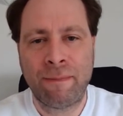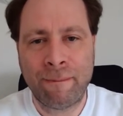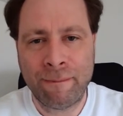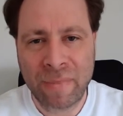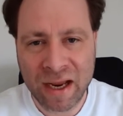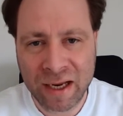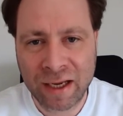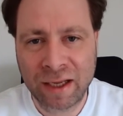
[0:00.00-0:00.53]

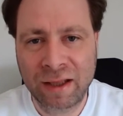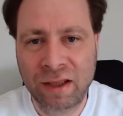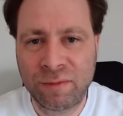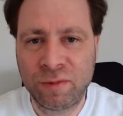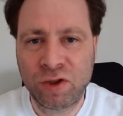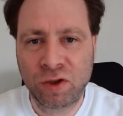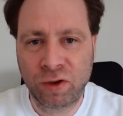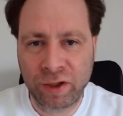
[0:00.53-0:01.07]
making
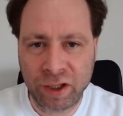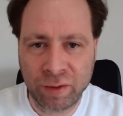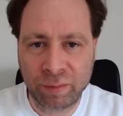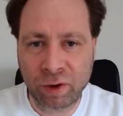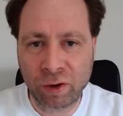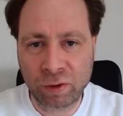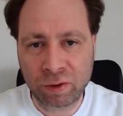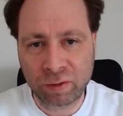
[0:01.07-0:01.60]
them join your
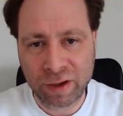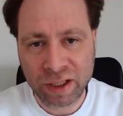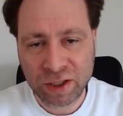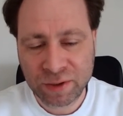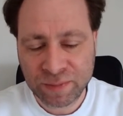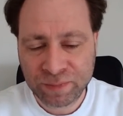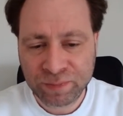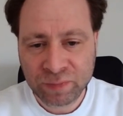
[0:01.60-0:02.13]

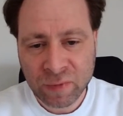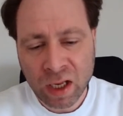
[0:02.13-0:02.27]
brokerage.